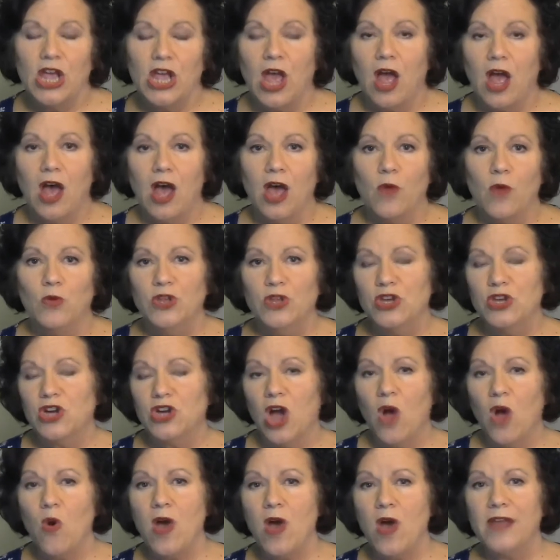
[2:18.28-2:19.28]
When you
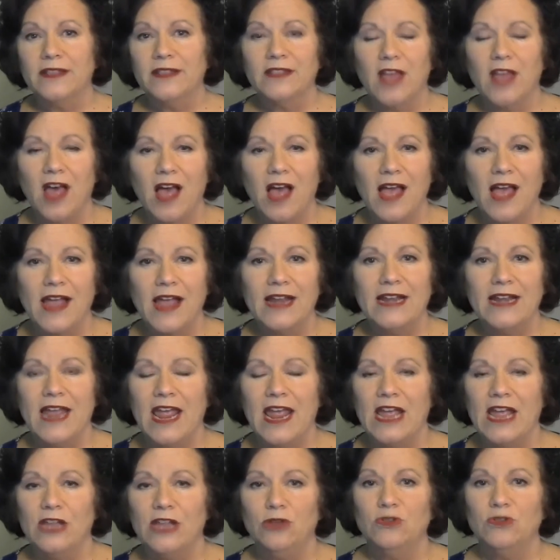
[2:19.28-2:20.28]
go online
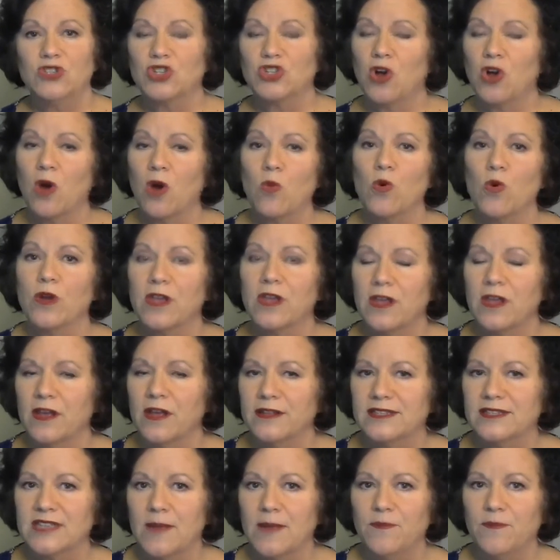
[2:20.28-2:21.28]
and you start working
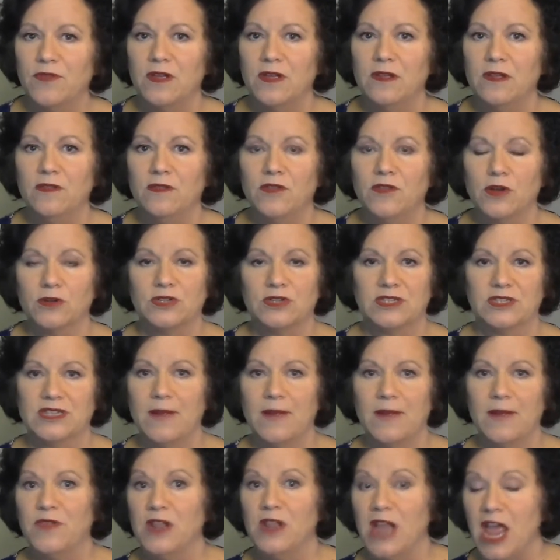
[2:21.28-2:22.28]
on something, there's
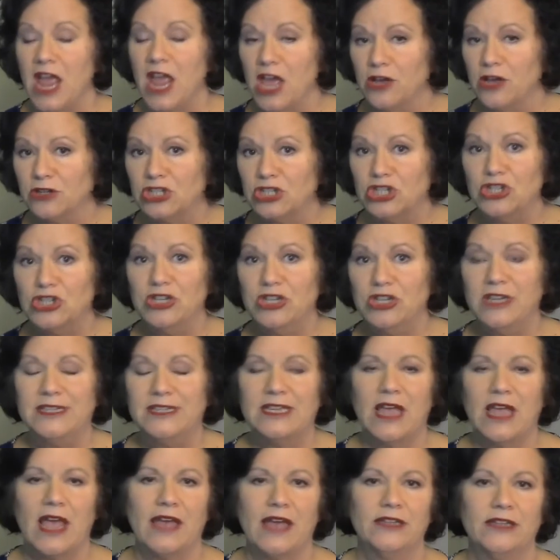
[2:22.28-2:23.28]
something else you need
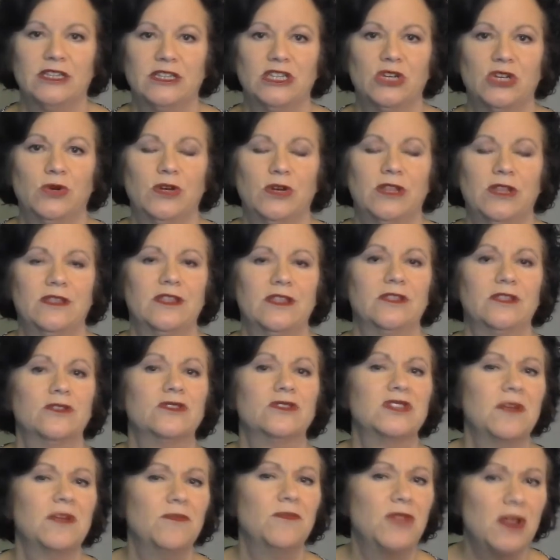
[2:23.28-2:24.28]
to add to it. Then
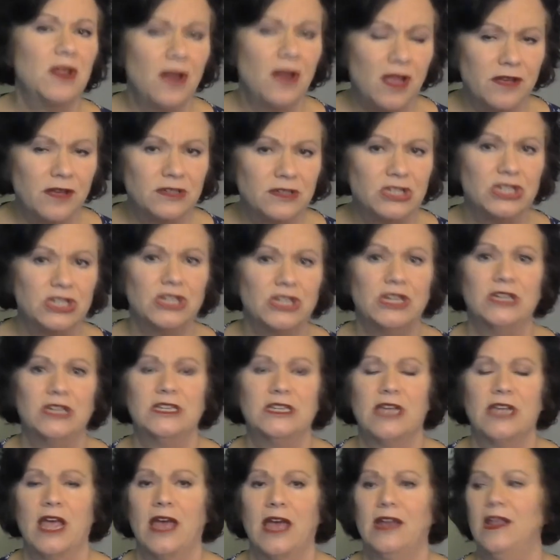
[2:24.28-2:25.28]
there's something else you need
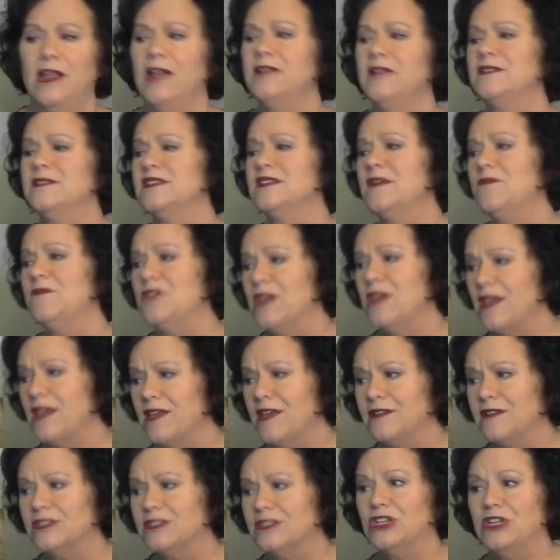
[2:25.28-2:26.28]
to add, and something
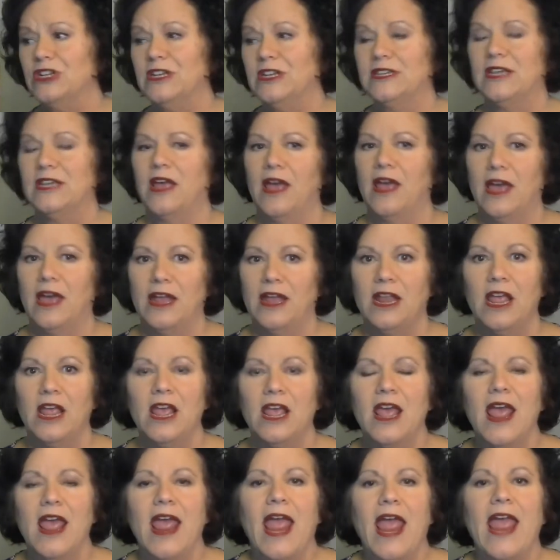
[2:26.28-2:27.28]
else you need to add.
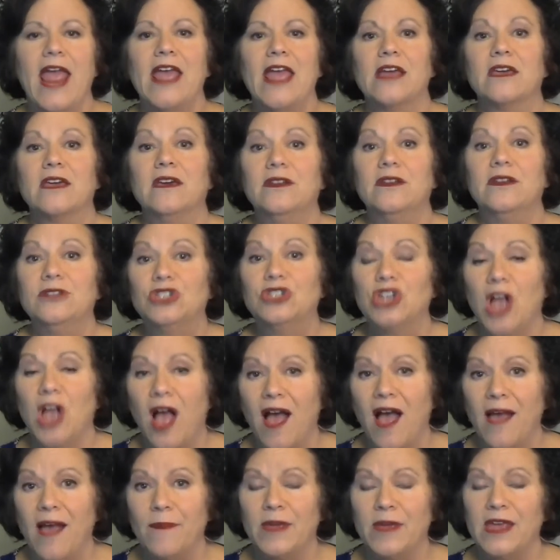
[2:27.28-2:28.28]
And
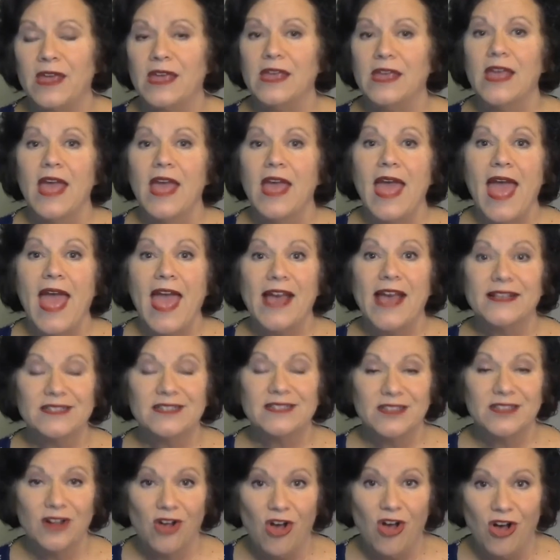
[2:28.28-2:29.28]
Kajabi has
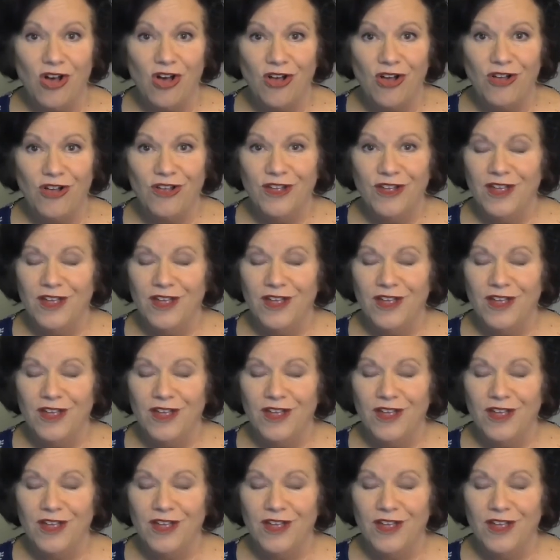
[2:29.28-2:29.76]
it all.